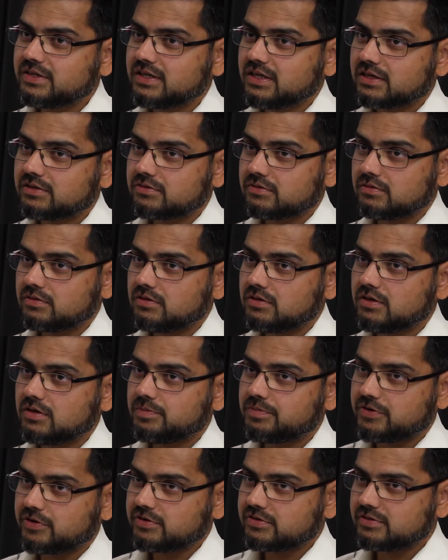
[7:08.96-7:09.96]
we
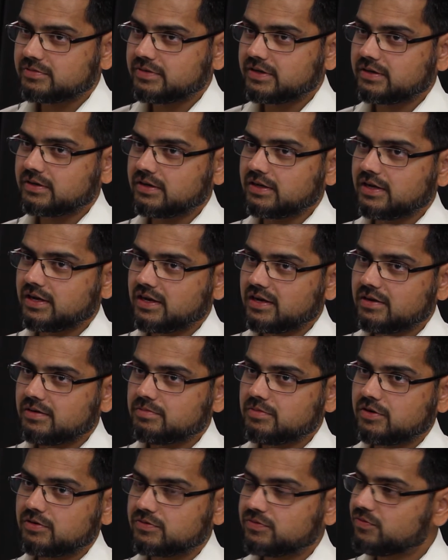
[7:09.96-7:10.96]
approximately have
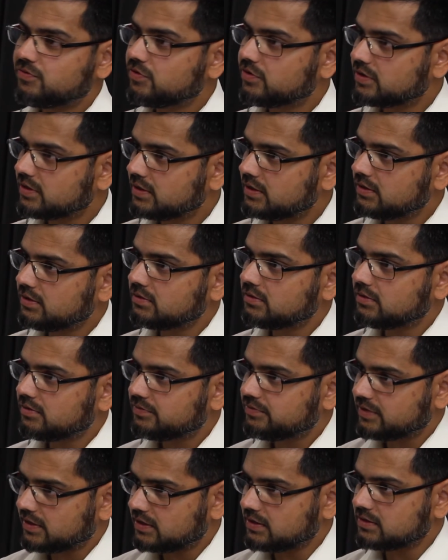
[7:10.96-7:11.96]
about 14
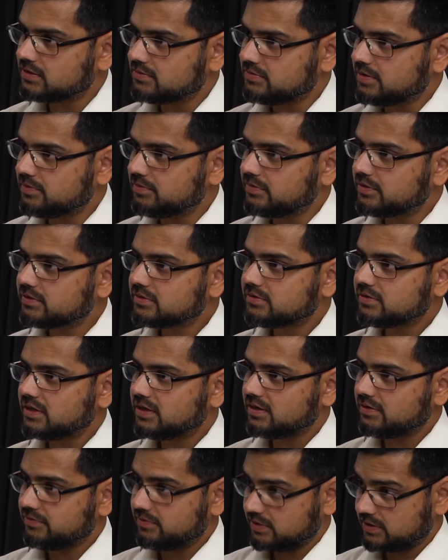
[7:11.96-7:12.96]
faculty members
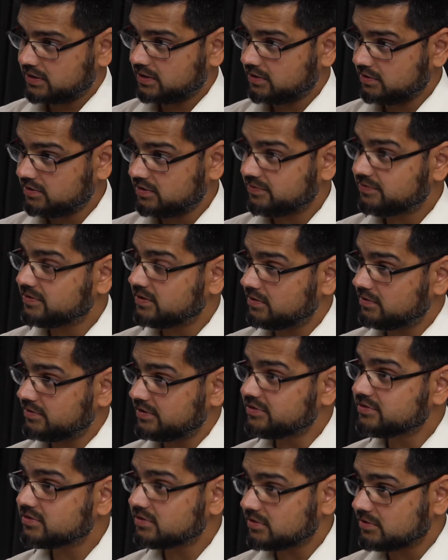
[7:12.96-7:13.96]
that are working on different
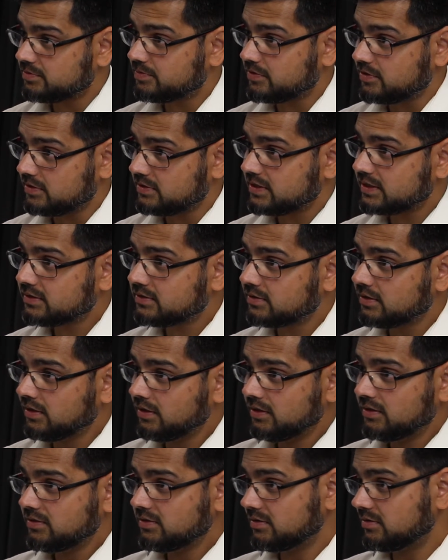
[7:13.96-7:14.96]
research projects
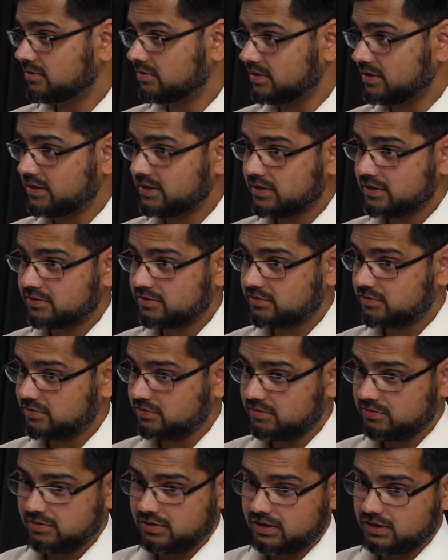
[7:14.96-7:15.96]
related
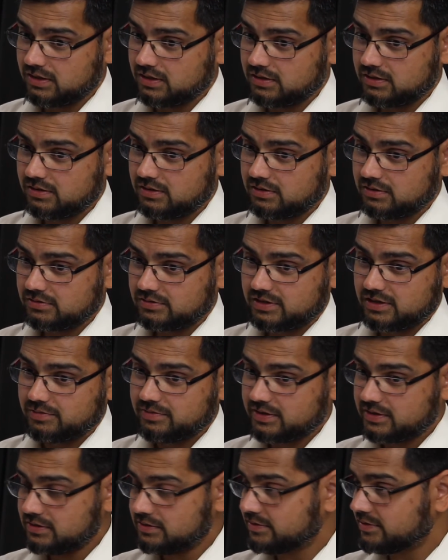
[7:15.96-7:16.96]
to
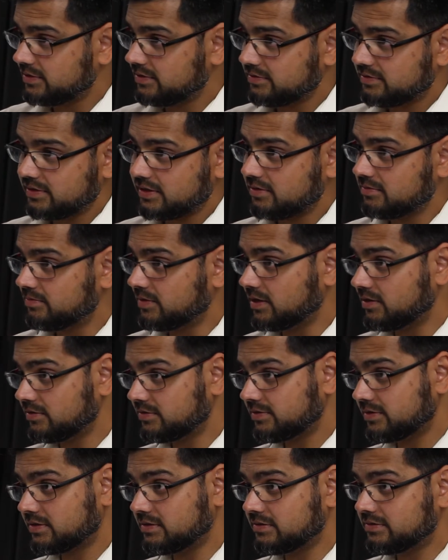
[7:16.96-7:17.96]
chemical sensing,
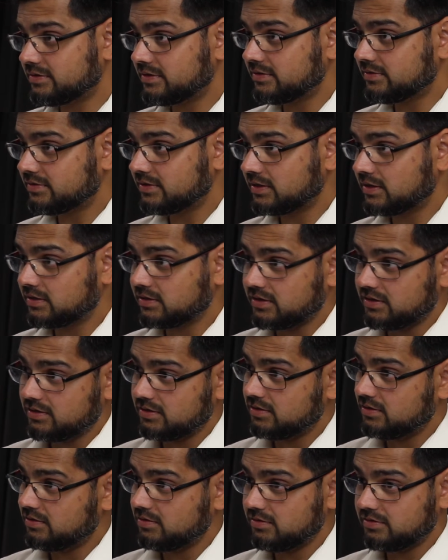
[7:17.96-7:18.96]
biological sensing,
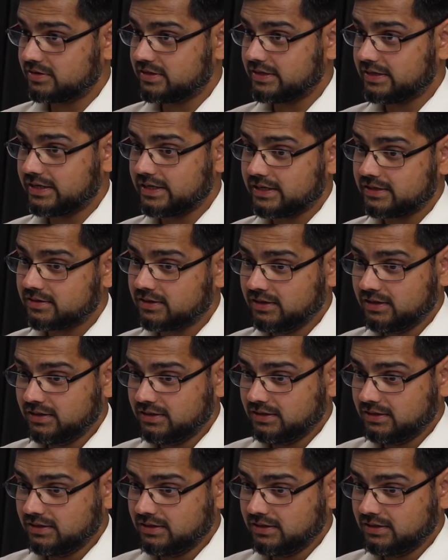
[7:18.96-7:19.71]
looking at